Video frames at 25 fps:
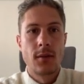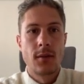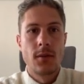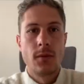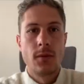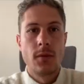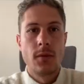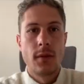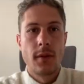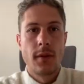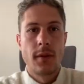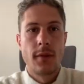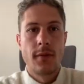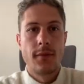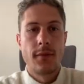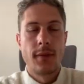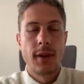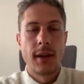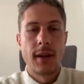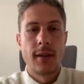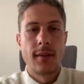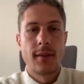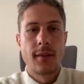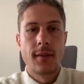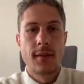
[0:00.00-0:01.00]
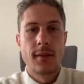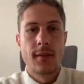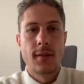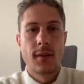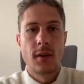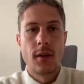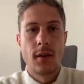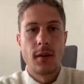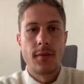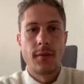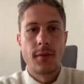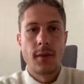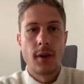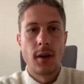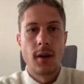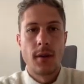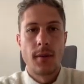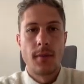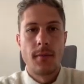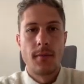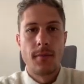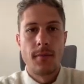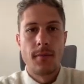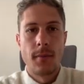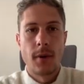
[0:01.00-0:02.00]
to the face of a
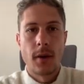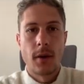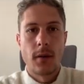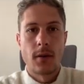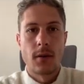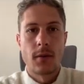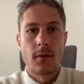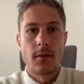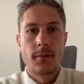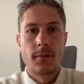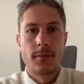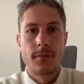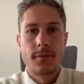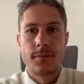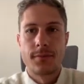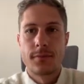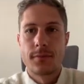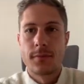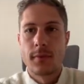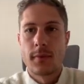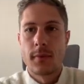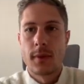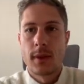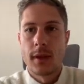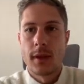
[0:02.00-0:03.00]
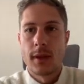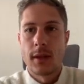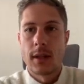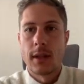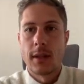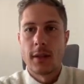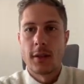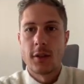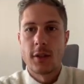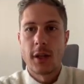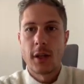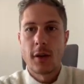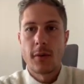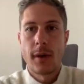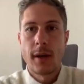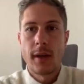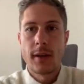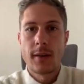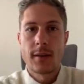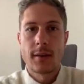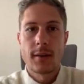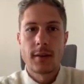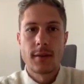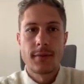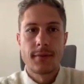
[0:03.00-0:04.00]
model. And click
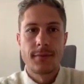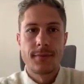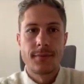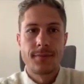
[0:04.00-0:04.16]
generate.